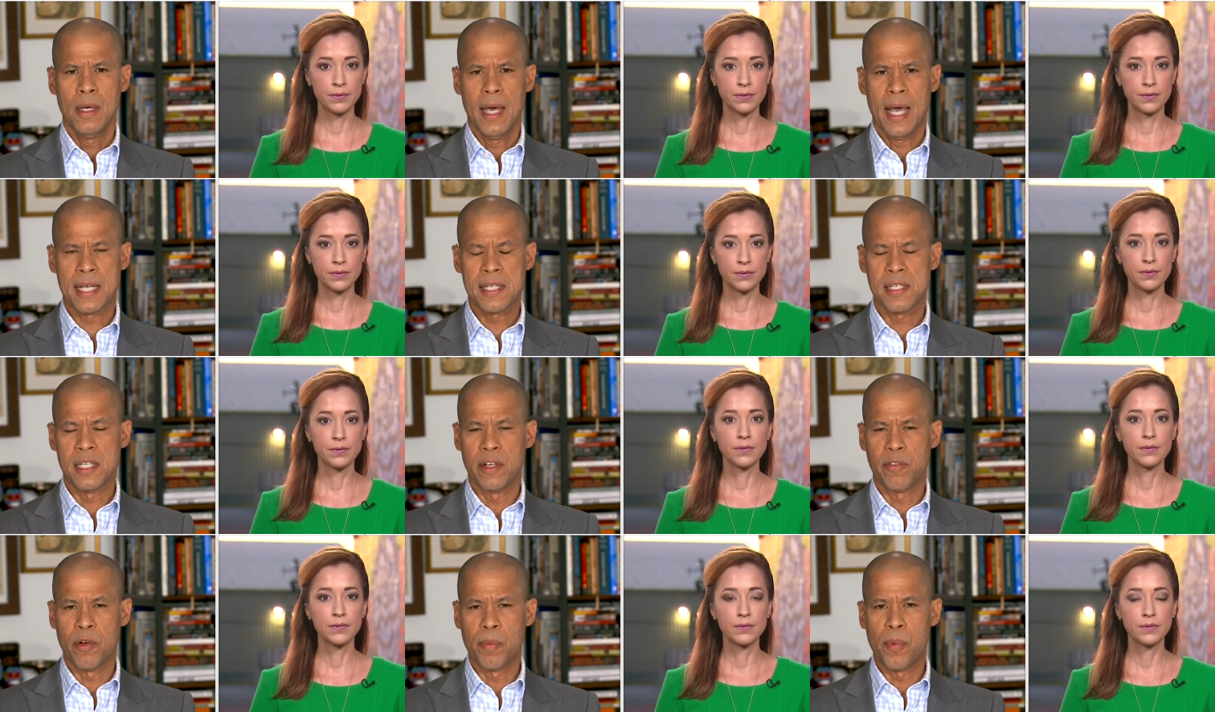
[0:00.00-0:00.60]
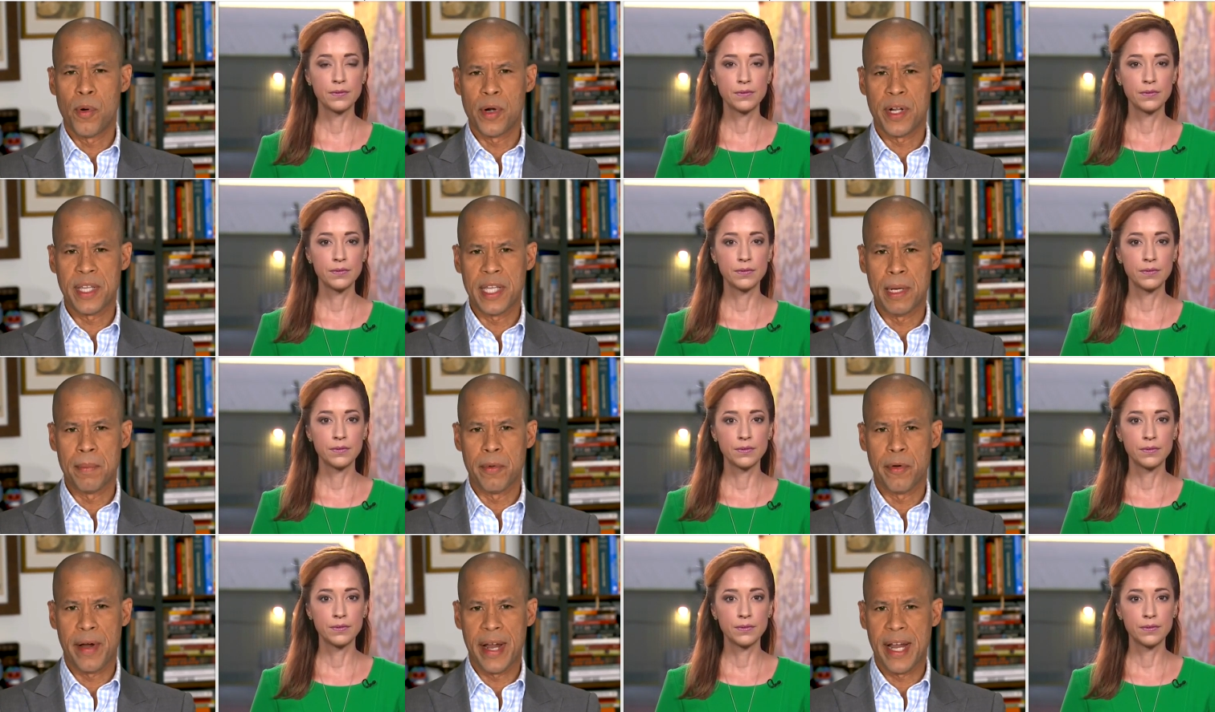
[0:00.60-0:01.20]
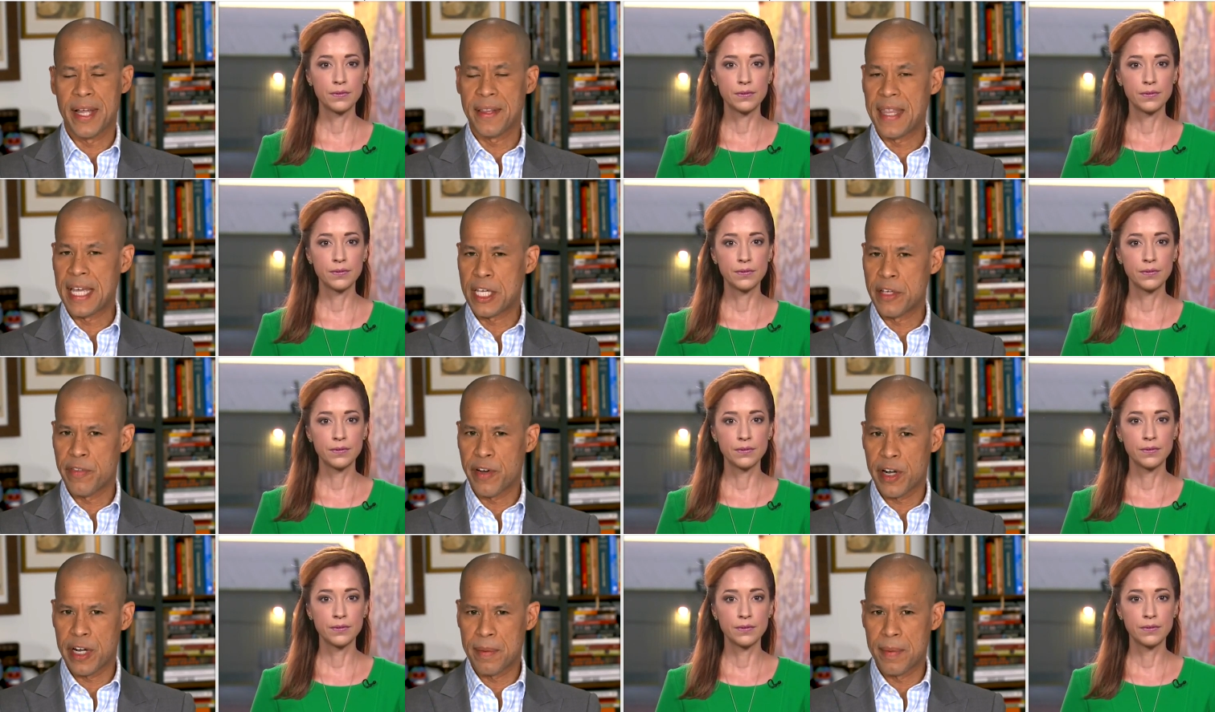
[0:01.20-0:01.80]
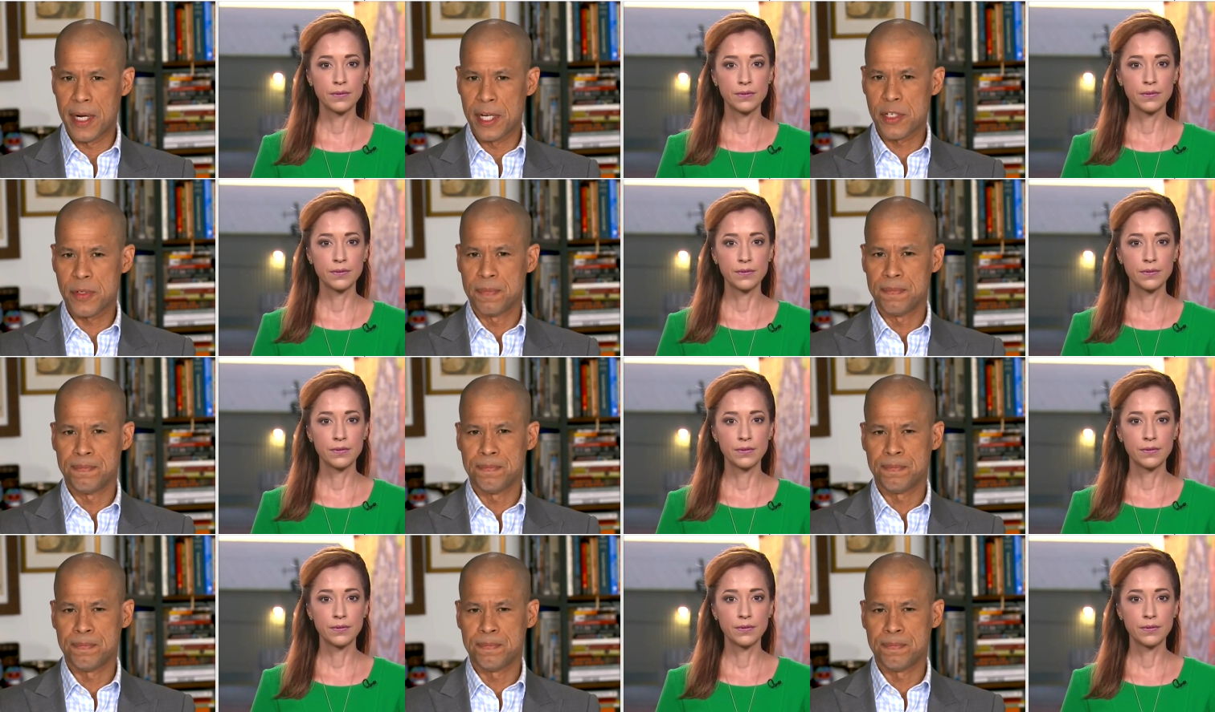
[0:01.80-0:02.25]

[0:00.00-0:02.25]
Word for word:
Speaker 1: Excellent reporting there, Mireya. Thank you very much.